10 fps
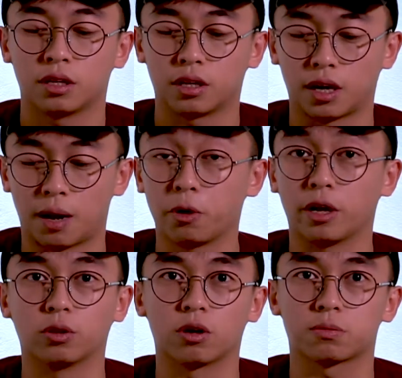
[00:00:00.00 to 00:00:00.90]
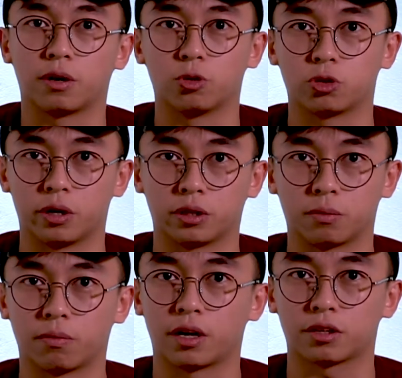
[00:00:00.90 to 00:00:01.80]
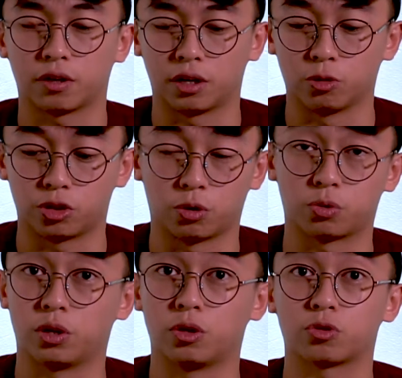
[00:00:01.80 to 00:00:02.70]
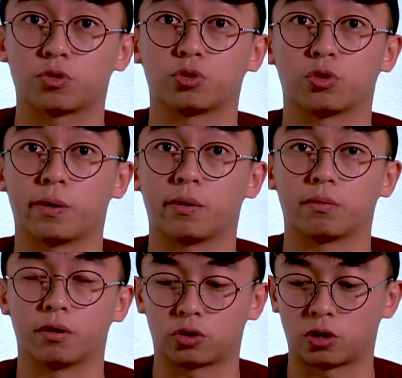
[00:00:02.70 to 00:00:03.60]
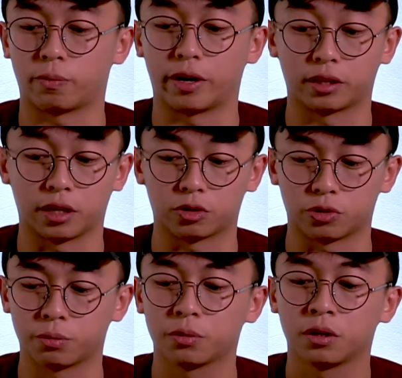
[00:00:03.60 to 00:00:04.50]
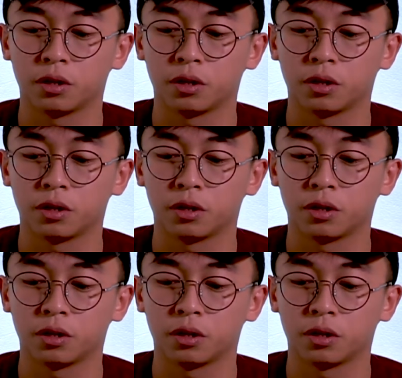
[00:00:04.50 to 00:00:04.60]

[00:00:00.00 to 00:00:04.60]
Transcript: Yeah, I'm not endorsed by U-Trip or anything, but I just felt like U-Trip was really useful throughout my entire trip.